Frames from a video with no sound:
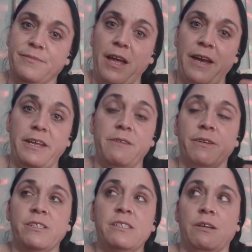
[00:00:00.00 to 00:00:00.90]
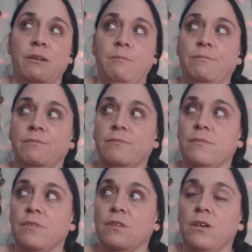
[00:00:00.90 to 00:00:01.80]
And even some
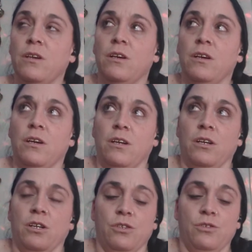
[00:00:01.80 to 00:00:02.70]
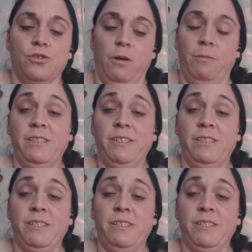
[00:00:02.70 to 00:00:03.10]
trauma